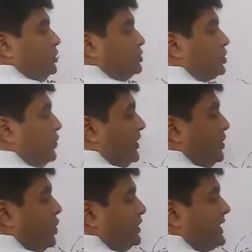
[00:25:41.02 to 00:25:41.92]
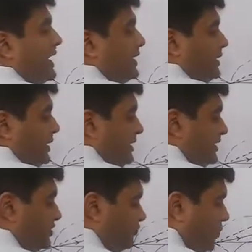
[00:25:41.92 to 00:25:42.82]
So we know that it
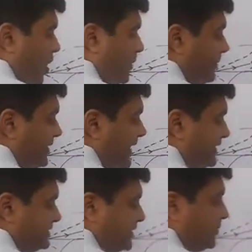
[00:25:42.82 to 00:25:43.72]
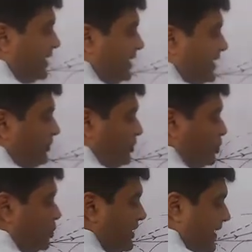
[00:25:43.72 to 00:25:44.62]
is from denser medium
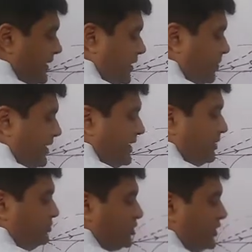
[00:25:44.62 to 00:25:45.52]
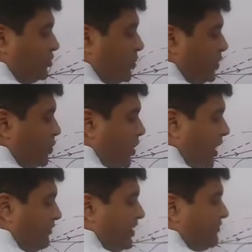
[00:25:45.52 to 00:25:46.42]
to rarer medium, so it is going to go
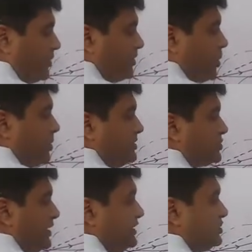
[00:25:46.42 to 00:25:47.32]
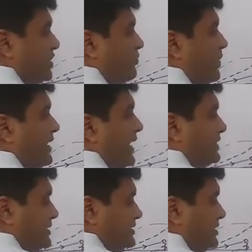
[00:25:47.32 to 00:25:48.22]
away from the normal. So instead of going
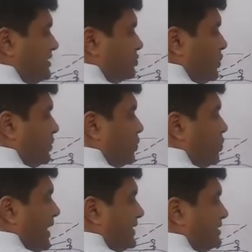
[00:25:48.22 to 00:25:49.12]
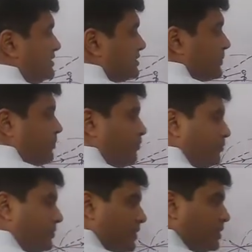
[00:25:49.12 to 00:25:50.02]
like this, it is going to go like this.
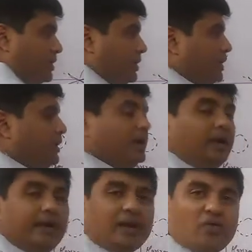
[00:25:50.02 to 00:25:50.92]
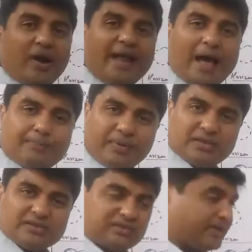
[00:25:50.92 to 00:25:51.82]
Now what
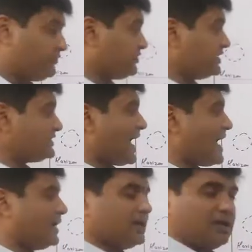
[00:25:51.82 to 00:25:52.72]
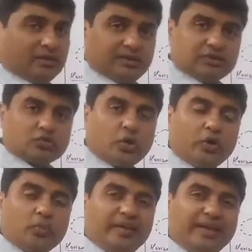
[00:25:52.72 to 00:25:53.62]
happens if this angle is
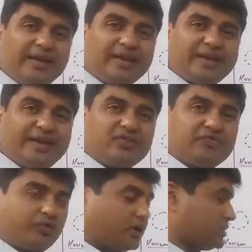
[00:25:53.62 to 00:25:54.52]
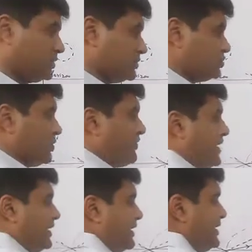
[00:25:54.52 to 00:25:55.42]
going to be increased further? So if I
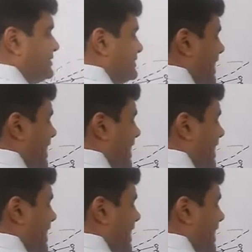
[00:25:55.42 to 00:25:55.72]
increase this